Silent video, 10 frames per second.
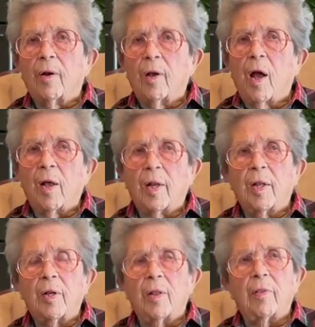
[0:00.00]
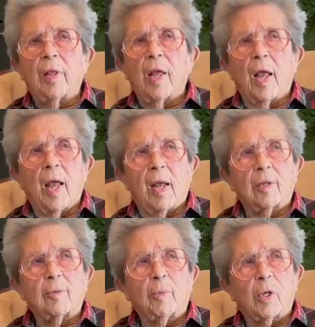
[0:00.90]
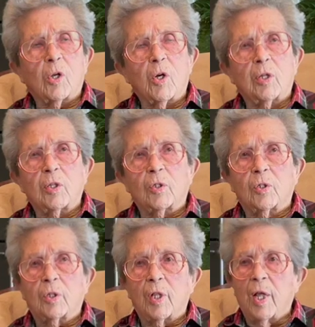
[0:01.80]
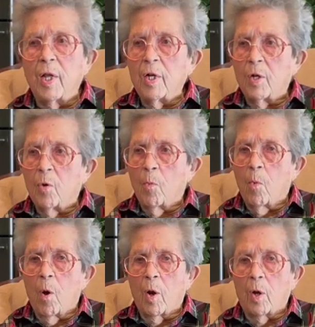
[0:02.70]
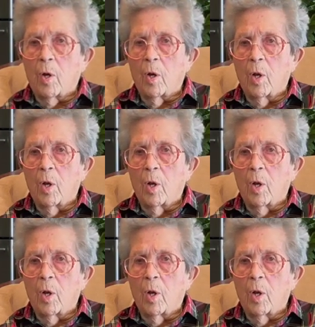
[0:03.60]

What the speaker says: got into the act because they didn't want.